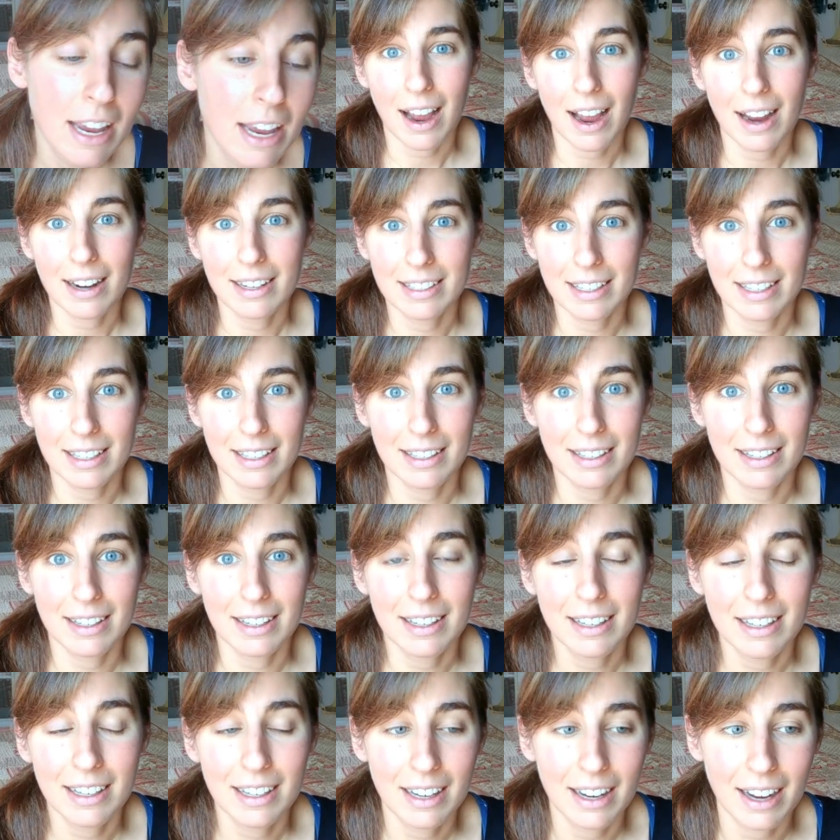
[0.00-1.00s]
I did,
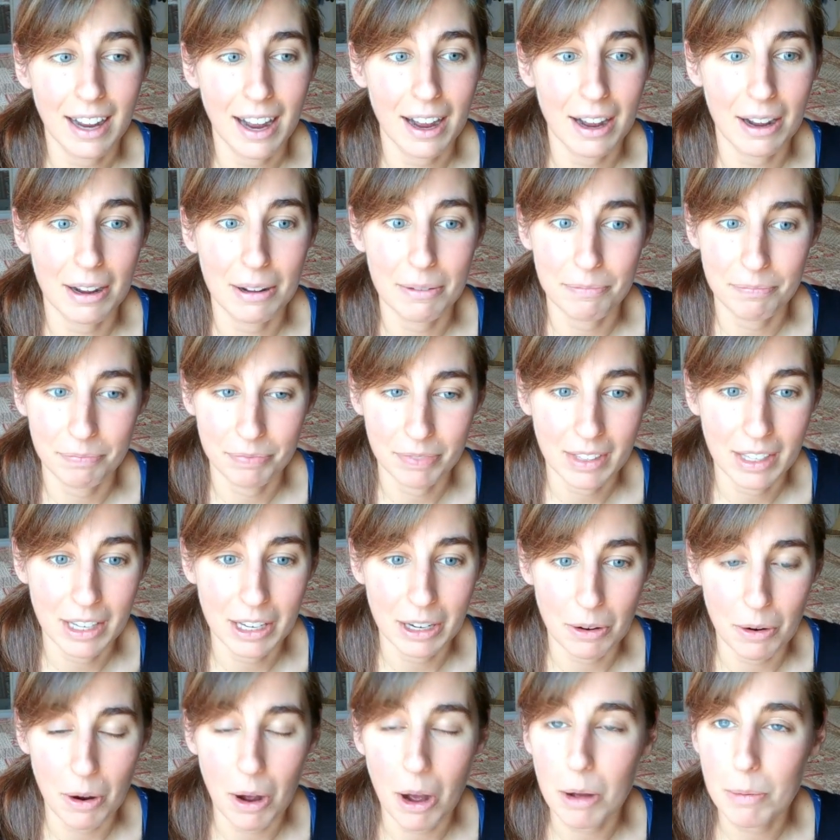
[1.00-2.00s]
um, you
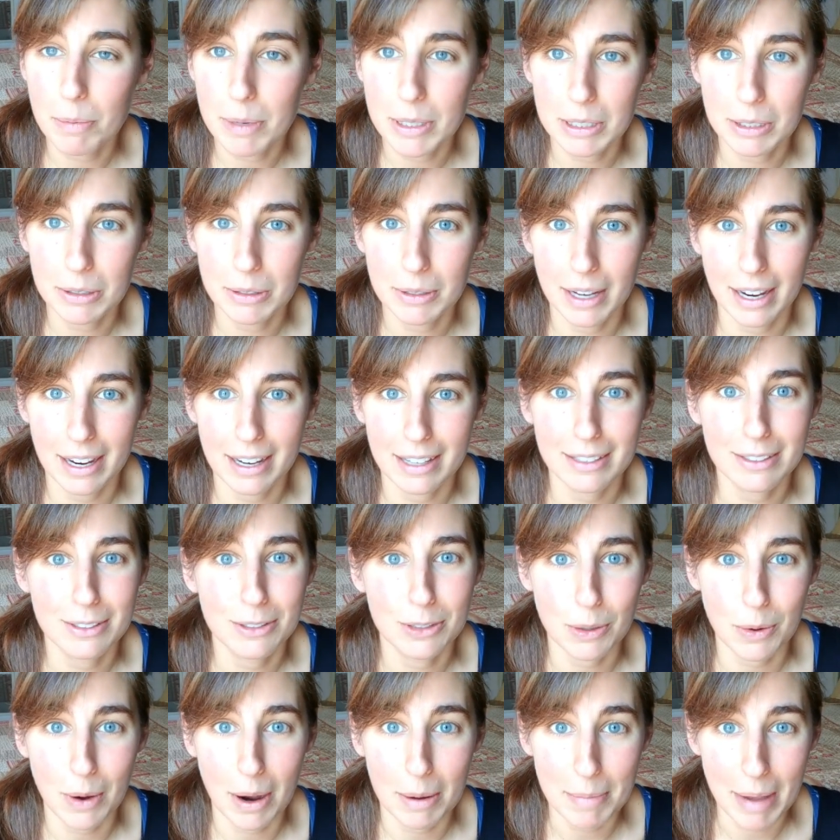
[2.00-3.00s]
know, all but two days,
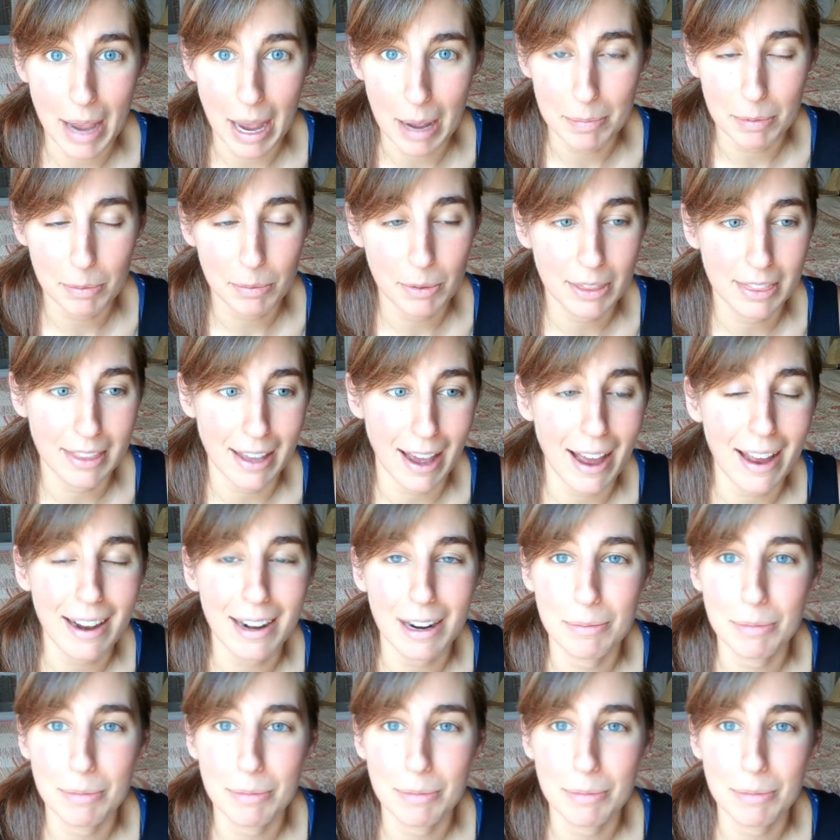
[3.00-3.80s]
so I'm happy with that.